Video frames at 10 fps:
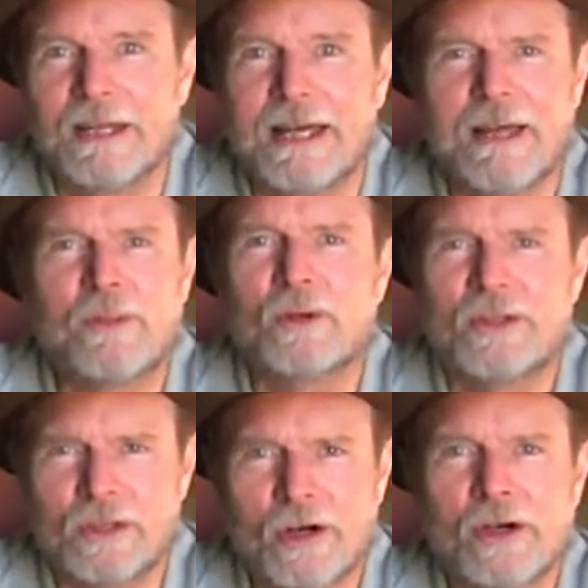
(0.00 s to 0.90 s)
And they're
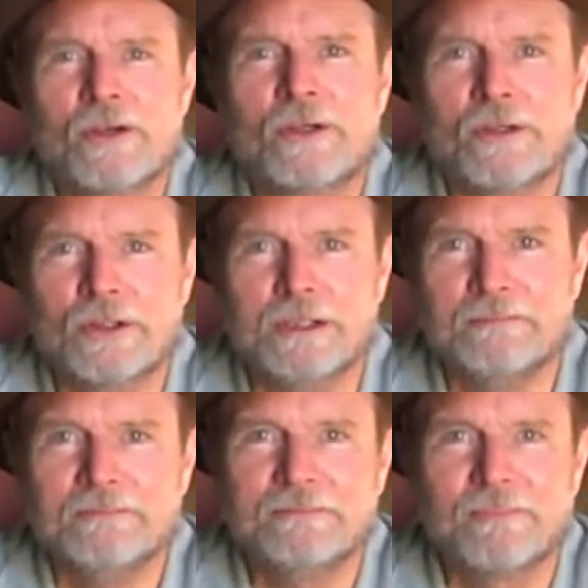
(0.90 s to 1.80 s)
darn good.
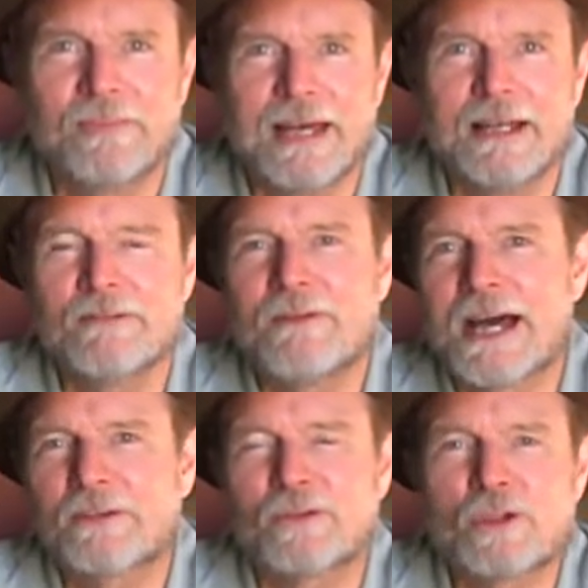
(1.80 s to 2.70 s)
And in fact,